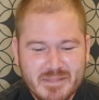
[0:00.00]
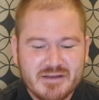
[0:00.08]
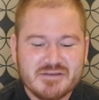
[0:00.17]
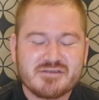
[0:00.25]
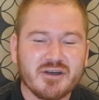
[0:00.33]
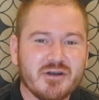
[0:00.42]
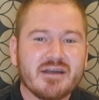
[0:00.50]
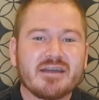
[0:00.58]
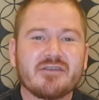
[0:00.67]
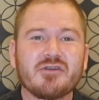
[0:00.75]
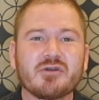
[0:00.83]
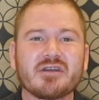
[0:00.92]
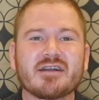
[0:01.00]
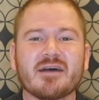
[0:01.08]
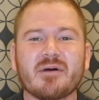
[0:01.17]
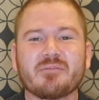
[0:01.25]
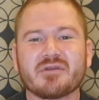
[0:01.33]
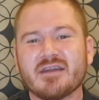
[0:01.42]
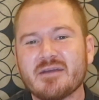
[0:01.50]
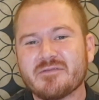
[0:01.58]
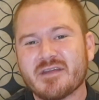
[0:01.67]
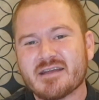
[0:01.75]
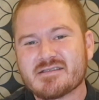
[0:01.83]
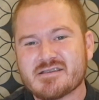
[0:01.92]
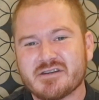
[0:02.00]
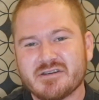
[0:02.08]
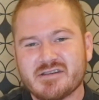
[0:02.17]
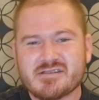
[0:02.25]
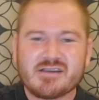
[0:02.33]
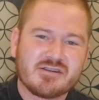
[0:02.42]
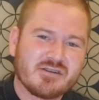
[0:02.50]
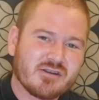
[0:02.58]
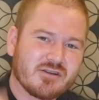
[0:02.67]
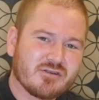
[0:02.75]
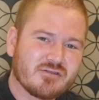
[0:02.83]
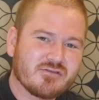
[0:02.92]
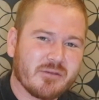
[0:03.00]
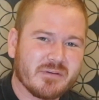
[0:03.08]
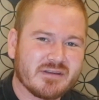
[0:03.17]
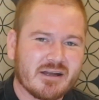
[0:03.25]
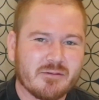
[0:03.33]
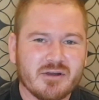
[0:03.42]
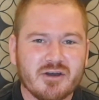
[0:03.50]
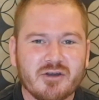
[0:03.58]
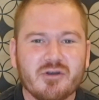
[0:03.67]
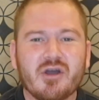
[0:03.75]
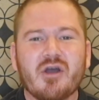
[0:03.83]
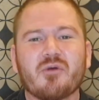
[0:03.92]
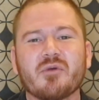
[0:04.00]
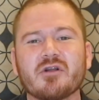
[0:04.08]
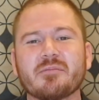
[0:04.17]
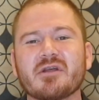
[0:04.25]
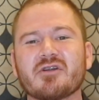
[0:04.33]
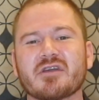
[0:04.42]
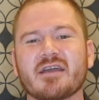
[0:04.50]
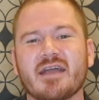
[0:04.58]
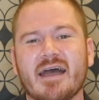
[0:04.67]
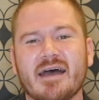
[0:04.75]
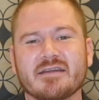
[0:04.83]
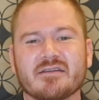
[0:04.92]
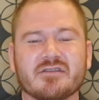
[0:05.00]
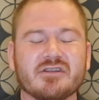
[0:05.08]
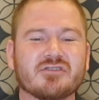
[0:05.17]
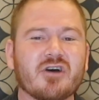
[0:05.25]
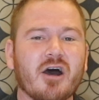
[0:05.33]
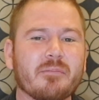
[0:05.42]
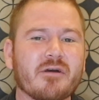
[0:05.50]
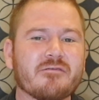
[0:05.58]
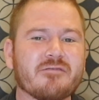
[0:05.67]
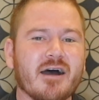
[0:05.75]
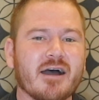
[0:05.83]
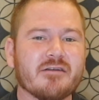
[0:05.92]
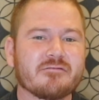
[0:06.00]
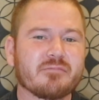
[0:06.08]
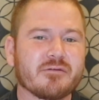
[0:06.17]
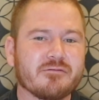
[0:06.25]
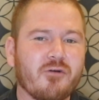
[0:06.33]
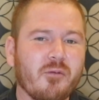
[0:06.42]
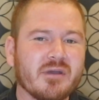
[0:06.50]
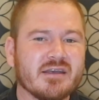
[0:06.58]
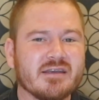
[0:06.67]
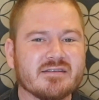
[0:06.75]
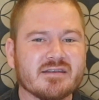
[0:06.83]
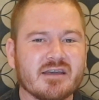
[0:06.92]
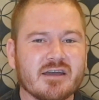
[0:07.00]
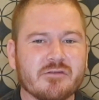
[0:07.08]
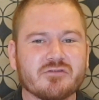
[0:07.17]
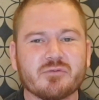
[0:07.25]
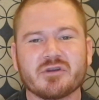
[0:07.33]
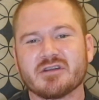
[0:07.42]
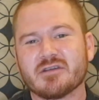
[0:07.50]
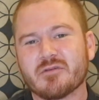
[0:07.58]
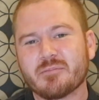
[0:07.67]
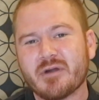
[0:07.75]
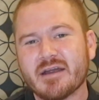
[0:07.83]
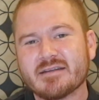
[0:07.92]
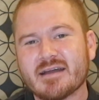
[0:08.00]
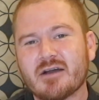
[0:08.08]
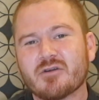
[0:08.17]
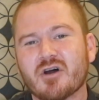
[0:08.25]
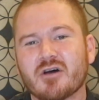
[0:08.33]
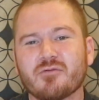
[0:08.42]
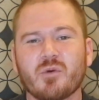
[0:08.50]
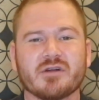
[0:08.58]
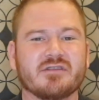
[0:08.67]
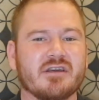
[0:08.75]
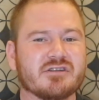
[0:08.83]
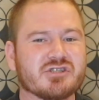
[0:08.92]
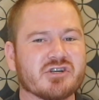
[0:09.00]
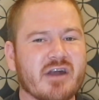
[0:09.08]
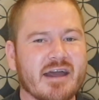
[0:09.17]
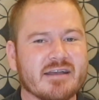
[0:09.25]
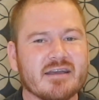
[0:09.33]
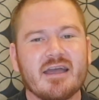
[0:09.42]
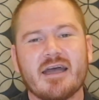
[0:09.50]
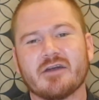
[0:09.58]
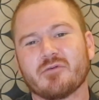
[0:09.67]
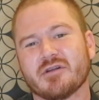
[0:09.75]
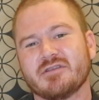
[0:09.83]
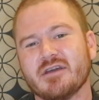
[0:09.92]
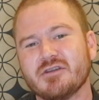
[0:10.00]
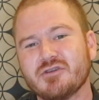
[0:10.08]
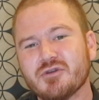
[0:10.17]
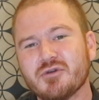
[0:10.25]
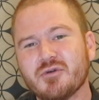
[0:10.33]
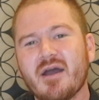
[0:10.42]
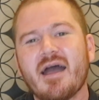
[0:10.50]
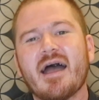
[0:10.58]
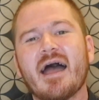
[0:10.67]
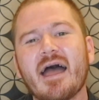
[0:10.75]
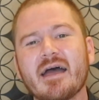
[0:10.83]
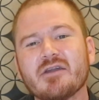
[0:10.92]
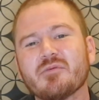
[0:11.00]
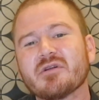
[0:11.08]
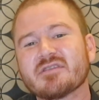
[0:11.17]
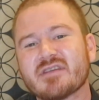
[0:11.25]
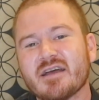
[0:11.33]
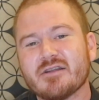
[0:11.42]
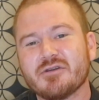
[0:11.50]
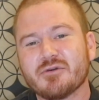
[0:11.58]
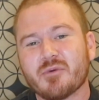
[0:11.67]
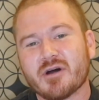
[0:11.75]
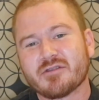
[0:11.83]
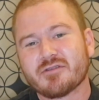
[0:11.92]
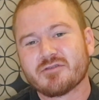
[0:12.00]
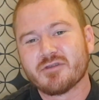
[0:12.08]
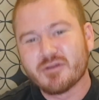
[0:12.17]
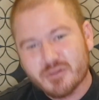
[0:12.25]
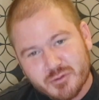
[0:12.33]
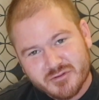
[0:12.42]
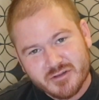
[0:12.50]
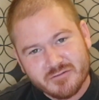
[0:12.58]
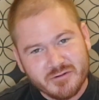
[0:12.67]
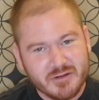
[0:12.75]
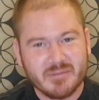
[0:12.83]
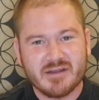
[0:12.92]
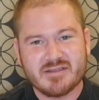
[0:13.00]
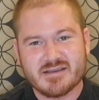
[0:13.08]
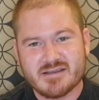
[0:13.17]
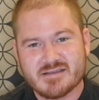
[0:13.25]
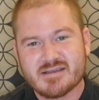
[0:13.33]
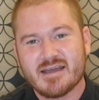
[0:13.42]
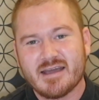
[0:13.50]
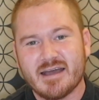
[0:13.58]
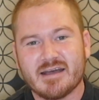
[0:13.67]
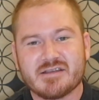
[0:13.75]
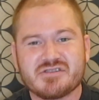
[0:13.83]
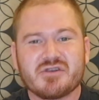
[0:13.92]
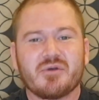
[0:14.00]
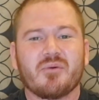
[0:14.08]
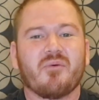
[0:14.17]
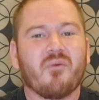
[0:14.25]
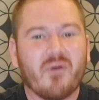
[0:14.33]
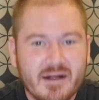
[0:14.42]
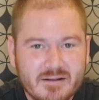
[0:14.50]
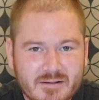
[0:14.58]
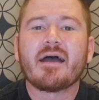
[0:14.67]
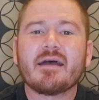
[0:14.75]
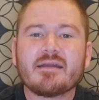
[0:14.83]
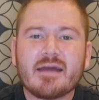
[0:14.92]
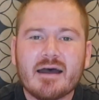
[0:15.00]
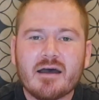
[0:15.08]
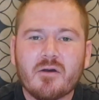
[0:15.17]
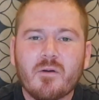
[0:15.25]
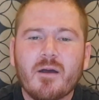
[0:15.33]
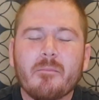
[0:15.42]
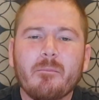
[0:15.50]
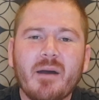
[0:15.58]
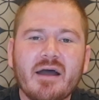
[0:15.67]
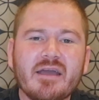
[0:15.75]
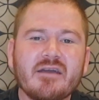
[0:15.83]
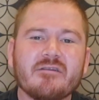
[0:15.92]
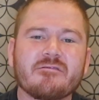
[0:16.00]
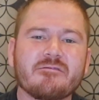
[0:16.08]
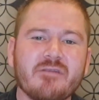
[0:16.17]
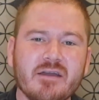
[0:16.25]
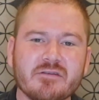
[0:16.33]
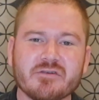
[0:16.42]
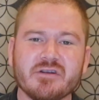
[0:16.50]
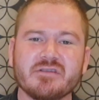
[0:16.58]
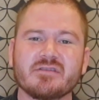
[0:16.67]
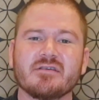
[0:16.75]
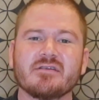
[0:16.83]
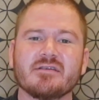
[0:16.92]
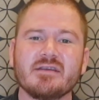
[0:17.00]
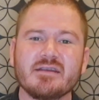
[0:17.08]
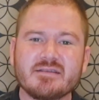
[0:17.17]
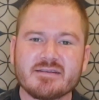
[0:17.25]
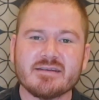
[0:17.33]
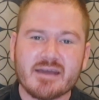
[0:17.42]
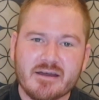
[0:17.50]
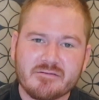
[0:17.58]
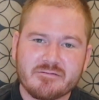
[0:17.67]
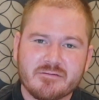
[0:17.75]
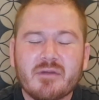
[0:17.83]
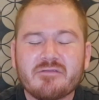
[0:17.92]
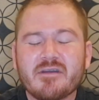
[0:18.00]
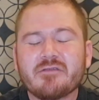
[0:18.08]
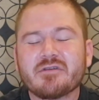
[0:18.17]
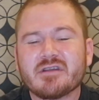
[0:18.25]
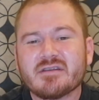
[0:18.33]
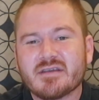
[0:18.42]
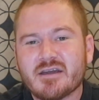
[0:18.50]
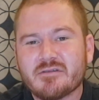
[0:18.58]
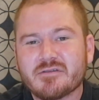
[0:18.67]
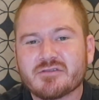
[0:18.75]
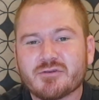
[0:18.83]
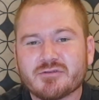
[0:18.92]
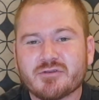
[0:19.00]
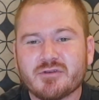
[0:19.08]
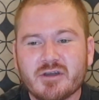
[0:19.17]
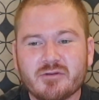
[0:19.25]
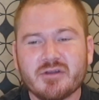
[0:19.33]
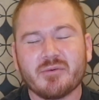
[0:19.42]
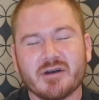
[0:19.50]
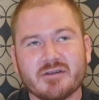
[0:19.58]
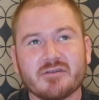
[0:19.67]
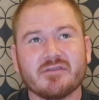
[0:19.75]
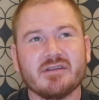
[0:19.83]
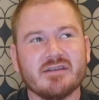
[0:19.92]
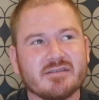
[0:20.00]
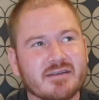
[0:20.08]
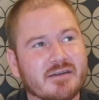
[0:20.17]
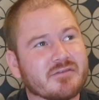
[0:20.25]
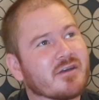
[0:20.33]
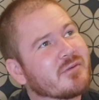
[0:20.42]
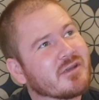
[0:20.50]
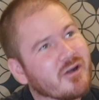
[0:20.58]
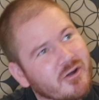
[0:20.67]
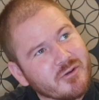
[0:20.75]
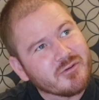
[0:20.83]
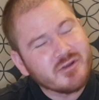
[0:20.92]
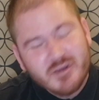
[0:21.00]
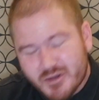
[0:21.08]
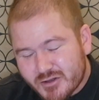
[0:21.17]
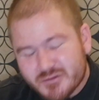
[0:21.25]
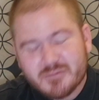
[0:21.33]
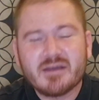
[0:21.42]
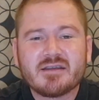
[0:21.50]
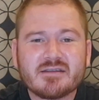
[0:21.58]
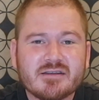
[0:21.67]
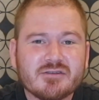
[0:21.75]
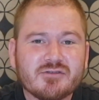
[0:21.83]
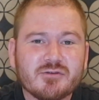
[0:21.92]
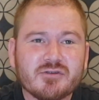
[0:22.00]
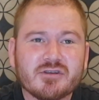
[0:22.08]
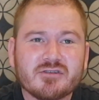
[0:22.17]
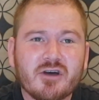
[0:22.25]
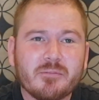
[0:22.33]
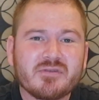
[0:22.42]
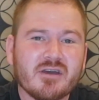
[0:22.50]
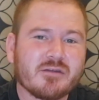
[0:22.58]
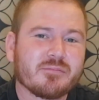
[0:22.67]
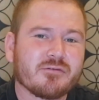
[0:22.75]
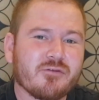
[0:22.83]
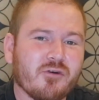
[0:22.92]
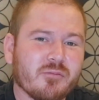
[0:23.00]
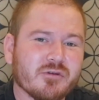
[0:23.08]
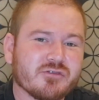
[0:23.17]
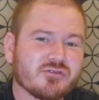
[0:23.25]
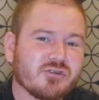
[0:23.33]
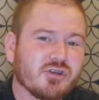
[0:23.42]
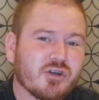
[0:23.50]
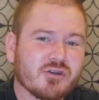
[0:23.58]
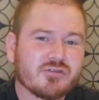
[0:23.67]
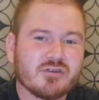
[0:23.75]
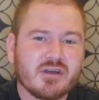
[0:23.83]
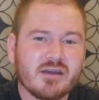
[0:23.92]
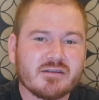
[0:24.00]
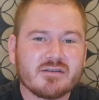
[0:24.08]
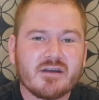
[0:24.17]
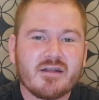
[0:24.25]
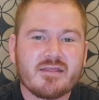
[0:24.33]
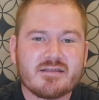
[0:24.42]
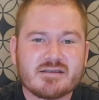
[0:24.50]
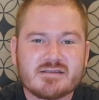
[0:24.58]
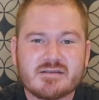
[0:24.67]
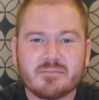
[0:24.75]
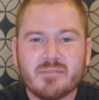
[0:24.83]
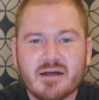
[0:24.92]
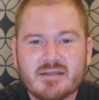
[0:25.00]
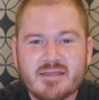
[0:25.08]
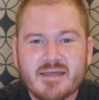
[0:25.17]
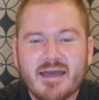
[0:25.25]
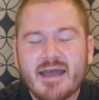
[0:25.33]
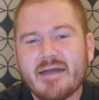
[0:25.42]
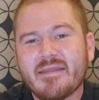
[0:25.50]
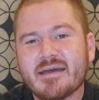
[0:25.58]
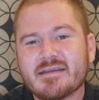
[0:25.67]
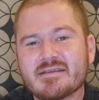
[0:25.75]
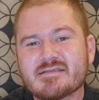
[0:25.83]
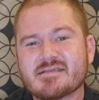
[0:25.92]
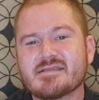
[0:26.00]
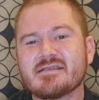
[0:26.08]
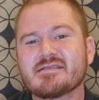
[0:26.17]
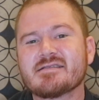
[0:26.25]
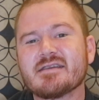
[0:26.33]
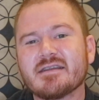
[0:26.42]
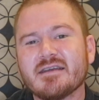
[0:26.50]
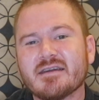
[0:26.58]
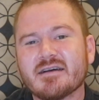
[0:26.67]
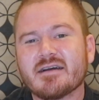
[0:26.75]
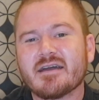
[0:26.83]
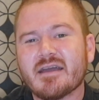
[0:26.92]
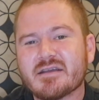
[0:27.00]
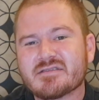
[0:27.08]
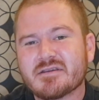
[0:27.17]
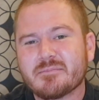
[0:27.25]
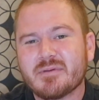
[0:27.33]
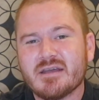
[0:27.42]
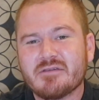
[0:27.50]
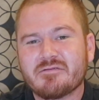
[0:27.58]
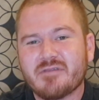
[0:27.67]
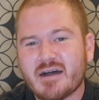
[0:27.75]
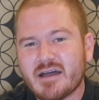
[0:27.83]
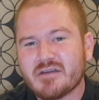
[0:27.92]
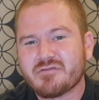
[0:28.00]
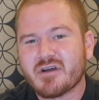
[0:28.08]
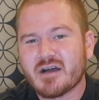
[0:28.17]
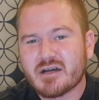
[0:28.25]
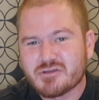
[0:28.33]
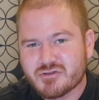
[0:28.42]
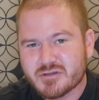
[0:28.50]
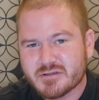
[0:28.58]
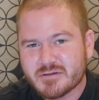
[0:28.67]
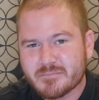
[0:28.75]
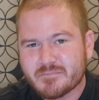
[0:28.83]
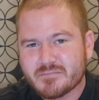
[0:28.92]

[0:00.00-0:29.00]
So if you can come up with a name for that series, drop it down below. We'll be looking at the top 5 performing ETFs. We're going to give a breakdown of what they track and what they do, and we'll tell you what the loser for the month is as well. And now, my favorite ETF. My favorite ETF is also the only one of the ETFs that we own to make it into the top 10 performers year to date this month, and that is the Signia Smp500.